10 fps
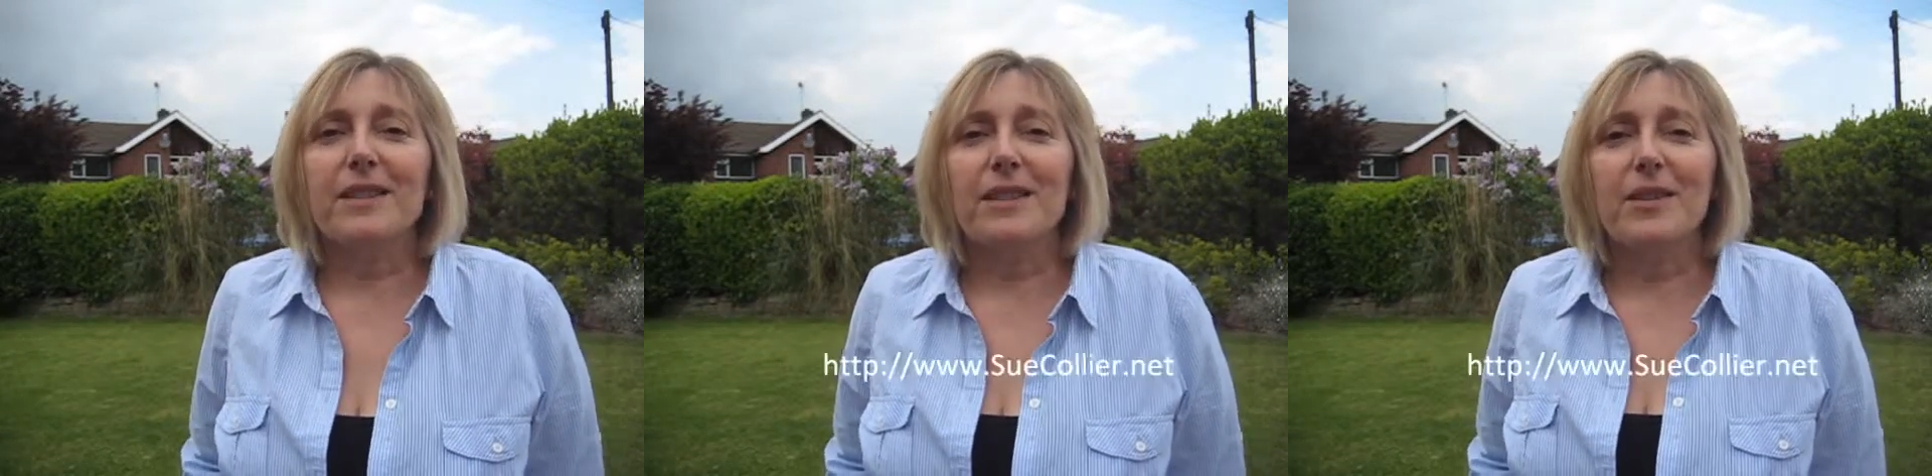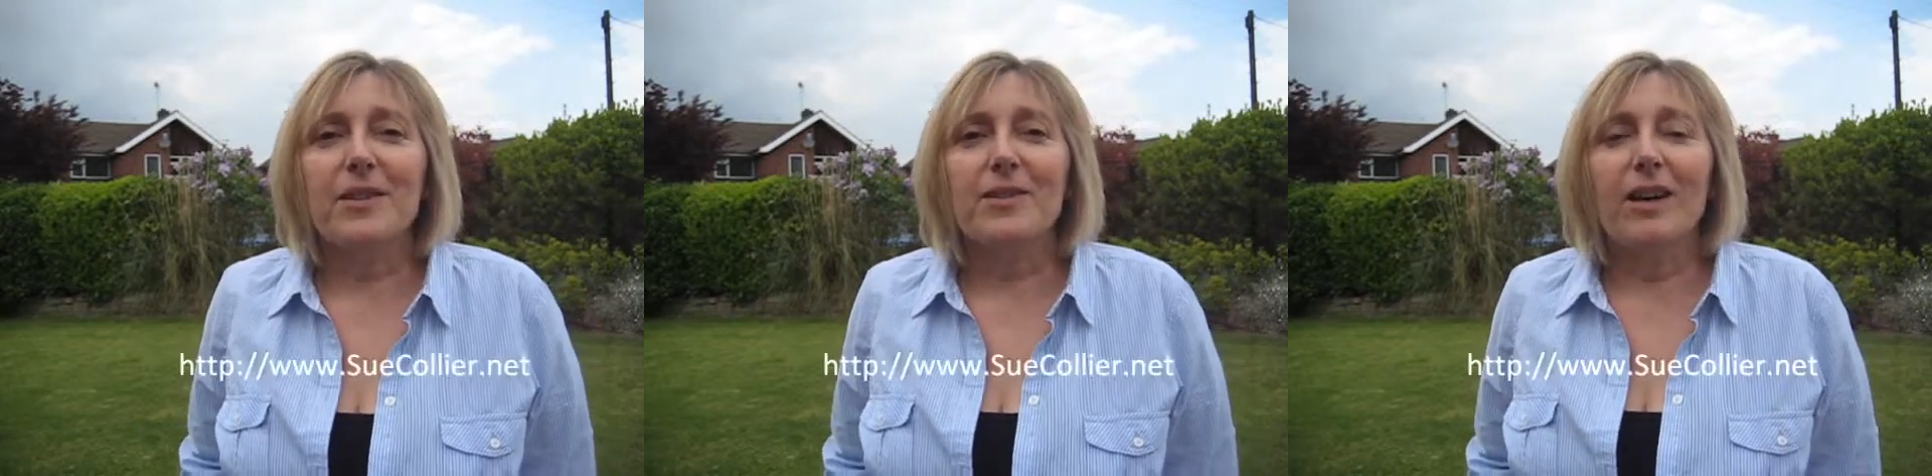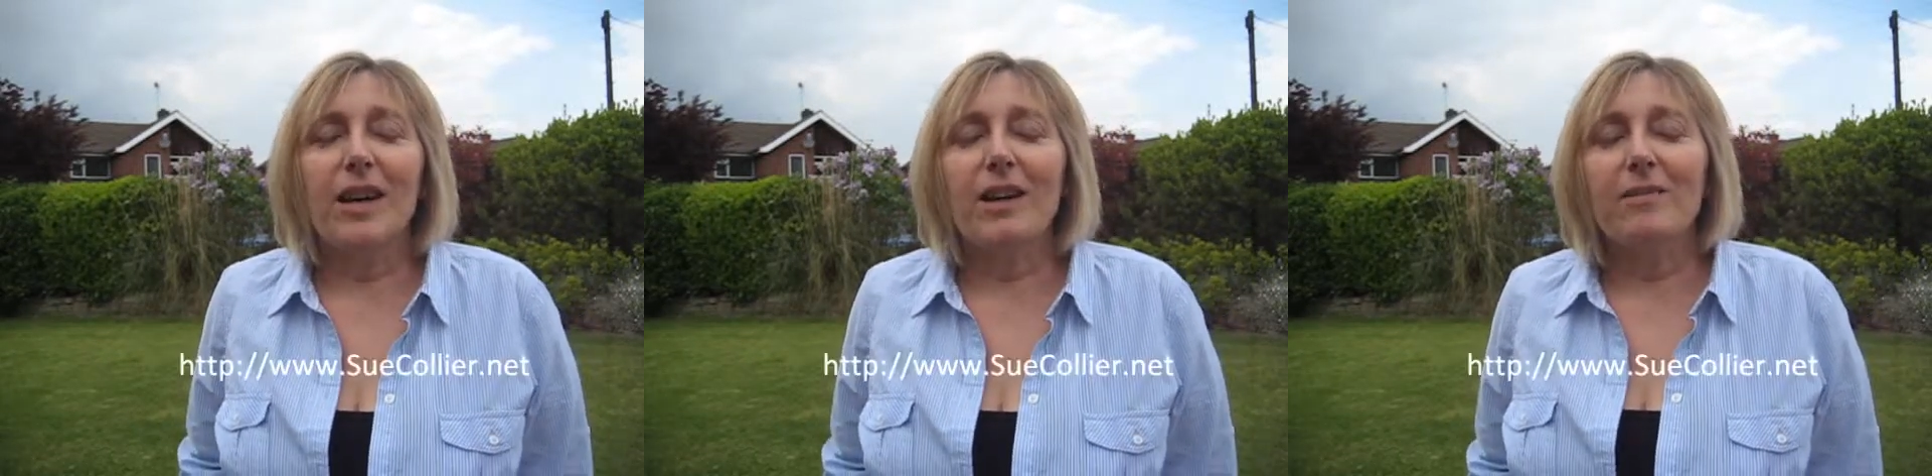So
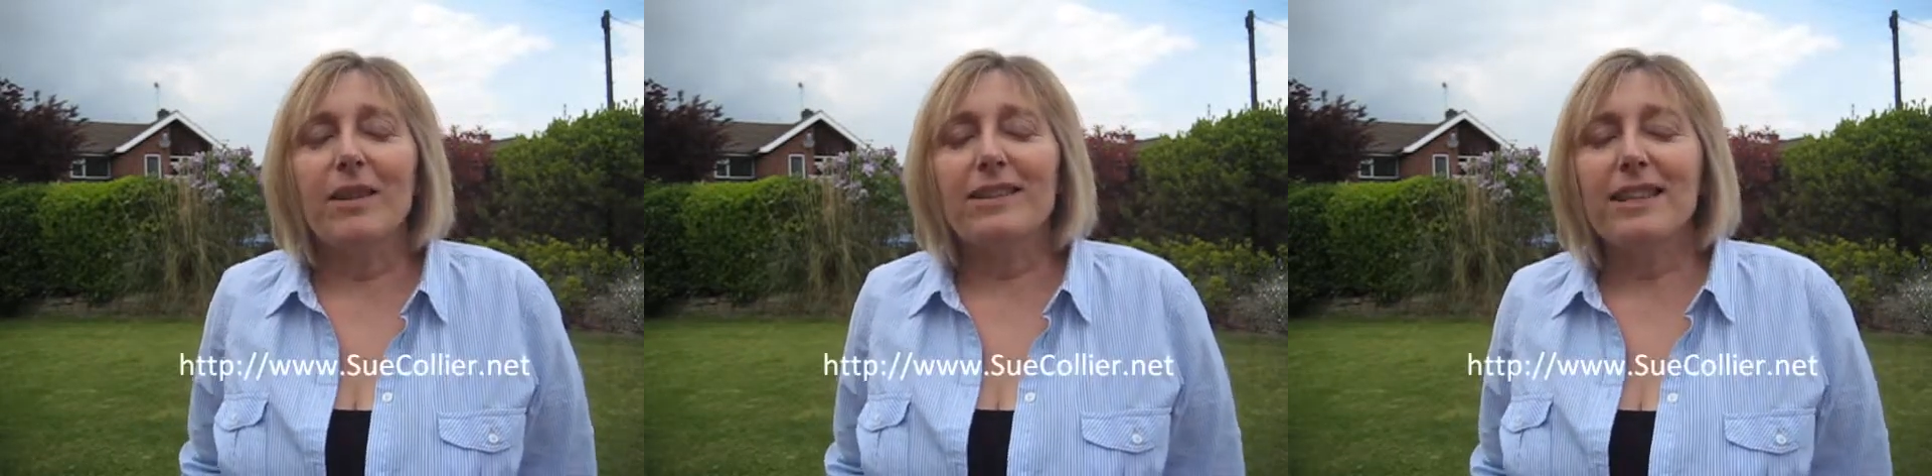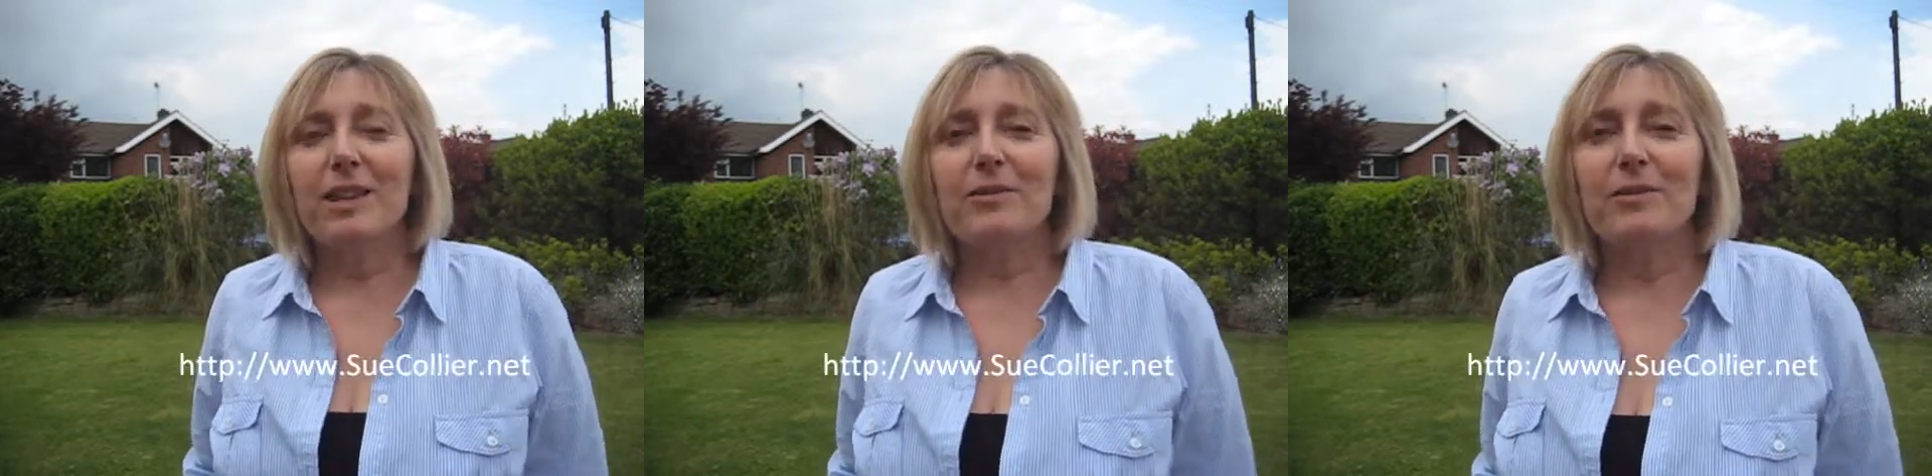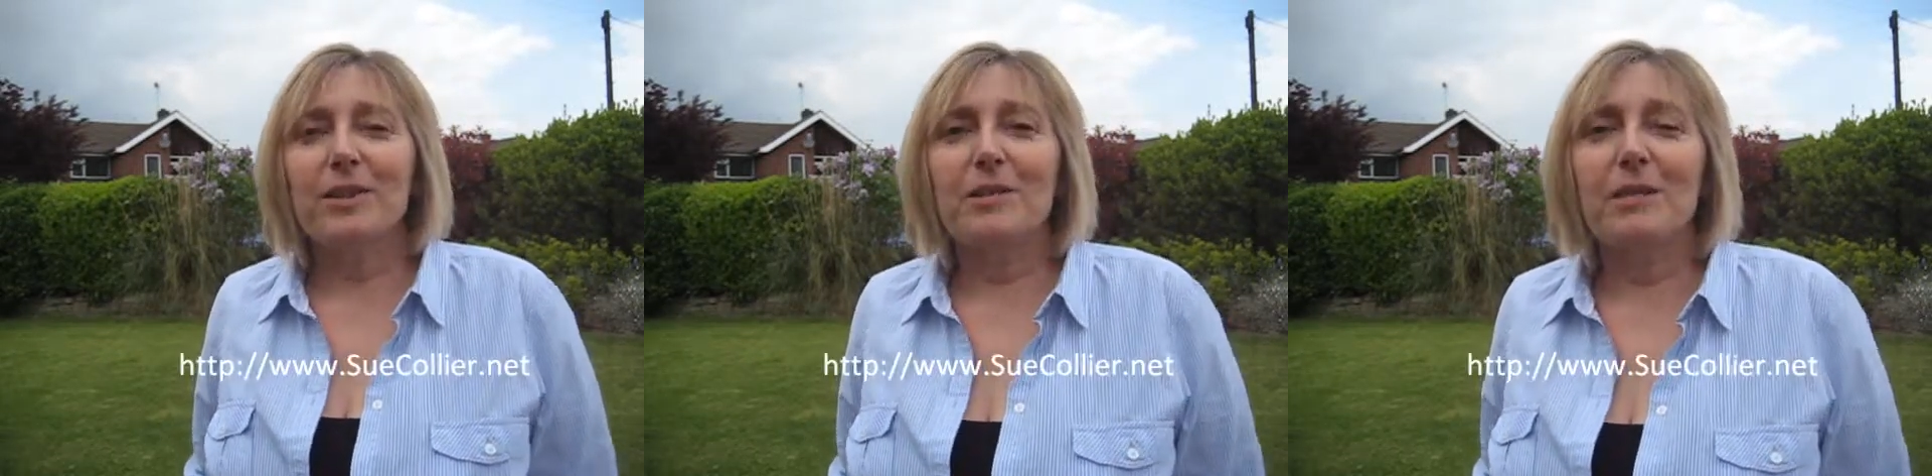I hope that's helped you.